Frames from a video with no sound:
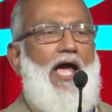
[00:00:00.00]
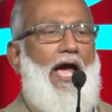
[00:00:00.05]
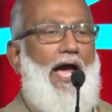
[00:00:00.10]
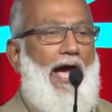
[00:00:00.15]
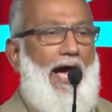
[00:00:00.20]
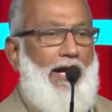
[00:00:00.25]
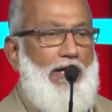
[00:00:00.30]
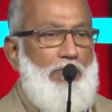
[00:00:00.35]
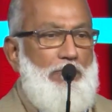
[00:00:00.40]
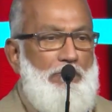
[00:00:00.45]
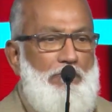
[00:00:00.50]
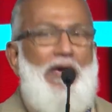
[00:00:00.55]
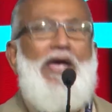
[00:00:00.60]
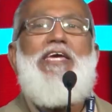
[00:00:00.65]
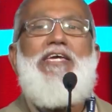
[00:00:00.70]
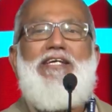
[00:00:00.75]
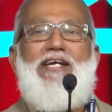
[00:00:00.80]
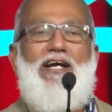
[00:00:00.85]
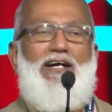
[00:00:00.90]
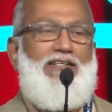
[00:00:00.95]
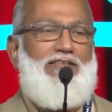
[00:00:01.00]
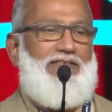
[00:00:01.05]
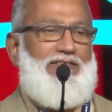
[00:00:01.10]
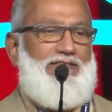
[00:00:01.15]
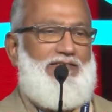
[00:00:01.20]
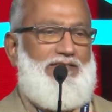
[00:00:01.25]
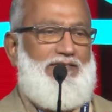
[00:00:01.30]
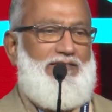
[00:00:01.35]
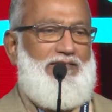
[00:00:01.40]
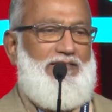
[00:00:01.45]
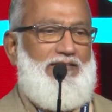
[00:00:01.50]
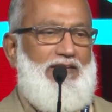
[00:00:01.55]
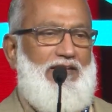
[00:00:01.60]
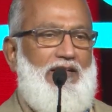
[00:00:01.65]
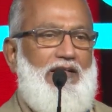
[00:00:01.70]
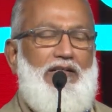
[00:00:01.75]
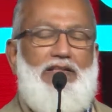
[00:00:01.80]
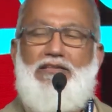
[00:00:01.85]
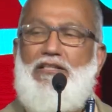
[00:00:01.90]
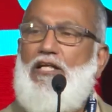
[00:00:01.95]
and make us
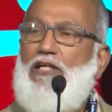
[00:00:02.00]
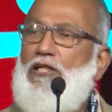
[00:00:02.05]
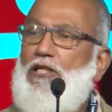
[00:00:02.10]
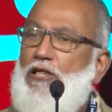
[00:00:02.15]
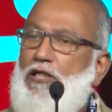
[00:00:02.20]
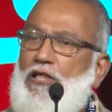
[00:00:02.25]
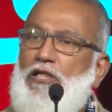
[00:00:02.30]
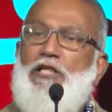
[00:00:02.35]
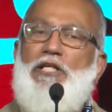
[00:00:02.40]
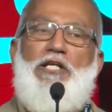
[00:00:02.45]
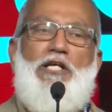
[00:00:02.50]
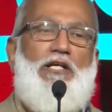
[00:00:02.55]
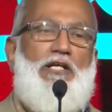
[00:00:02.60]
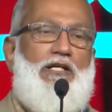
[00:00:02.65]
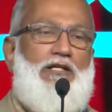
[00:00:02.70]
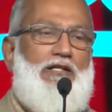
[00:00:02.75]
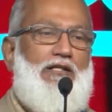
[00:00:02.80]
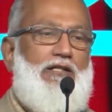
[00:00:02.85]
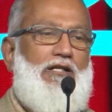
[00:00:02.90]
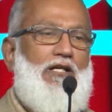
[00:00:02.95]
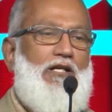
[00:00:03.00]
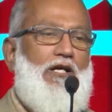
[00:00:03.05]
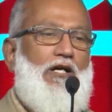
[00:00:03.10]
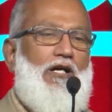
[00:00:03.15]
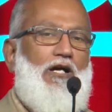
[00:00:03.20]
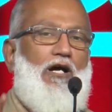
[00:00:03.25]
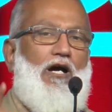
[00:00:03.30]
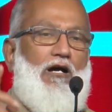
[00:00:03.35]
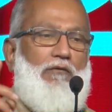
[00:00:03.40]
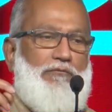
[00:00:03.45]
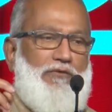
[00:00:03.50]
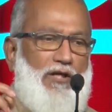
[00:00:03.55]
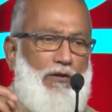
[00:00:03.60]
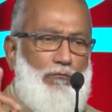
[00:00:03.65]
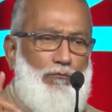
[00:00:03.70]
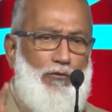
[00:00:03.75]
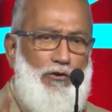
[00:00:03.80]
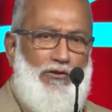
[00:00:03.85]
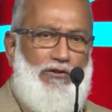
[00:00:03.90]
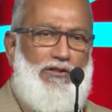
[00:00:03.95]
the leader of the
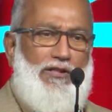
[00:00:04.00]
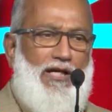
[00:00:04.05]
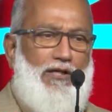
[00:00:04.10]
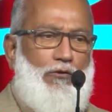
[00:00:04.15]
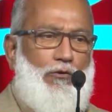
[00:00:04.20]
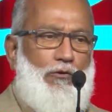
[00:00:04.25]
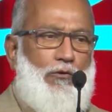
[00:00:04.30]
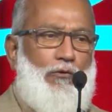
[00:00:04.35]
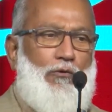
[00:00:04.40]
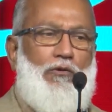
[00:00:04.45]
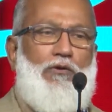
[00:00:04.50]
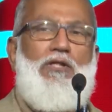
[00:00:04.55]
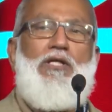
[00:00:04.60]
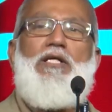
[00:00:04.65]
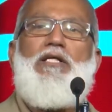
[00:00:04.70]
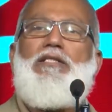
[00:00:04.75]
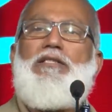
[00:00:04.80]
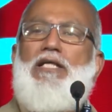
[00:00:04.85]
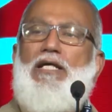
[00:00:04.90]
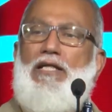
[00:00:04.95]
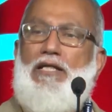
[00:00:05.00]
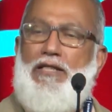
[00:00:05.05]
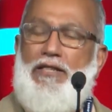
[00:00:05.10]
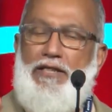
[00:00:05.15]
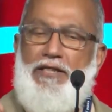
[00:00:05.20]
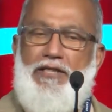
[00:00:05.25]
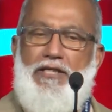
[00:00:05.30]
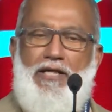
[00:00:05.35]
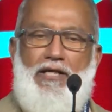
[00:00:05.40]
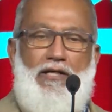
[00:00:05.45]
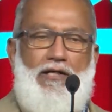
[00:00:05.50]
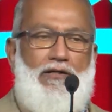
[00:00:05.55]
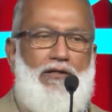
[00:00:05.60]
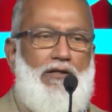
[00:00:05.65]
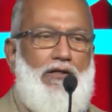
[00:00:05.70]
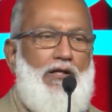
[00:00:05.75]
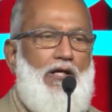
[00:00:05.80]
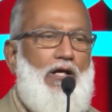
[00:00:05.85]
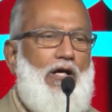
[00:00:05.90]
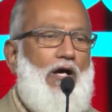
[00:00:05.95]
muttaqun, the leader
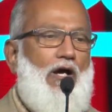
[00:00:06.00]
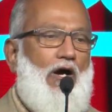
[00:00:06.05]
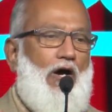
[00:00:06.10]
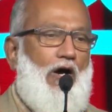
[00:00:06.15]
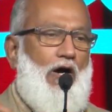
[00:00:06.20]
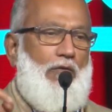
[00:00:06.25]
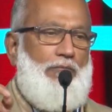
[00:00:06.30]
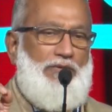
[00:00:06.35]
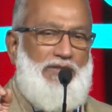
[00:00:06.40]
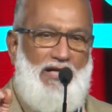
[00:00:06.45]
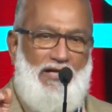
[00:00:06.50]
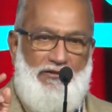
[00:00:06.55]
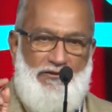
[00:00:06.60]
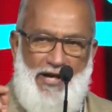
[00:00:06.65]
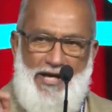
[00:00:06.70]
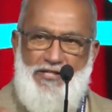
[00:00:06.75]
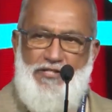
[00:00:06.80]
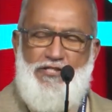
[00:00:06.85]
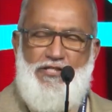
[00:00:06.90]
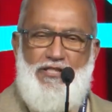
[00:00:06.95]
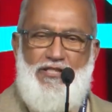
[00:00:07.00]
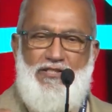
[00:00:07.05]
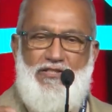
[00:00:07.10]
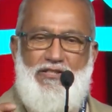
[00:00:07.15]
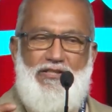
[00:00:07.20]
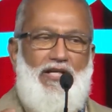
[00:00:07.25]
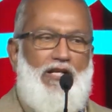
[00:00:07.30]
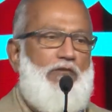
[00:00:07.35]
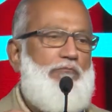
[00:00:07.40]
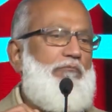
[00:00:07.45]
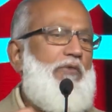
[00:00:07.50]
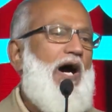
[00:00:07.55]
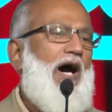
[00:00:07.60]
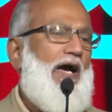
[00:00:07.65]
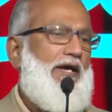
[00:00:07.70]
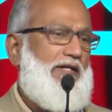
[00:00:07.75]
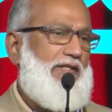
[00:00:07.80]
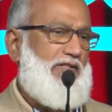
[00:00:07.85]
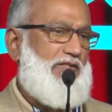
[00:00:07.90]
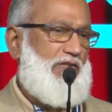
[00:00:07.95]
of the righteous and
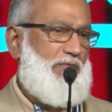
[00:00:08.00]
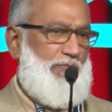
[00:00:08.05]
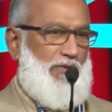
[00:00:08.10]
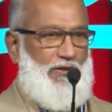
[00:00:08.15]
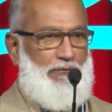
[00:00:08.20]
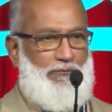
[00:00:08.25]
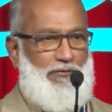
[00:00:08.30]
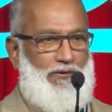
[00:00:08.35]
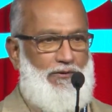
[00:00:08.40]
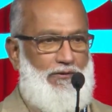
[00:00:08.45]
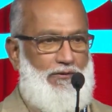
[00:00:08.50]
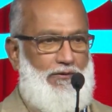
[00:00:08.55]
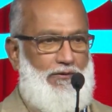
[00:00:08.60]
pious people.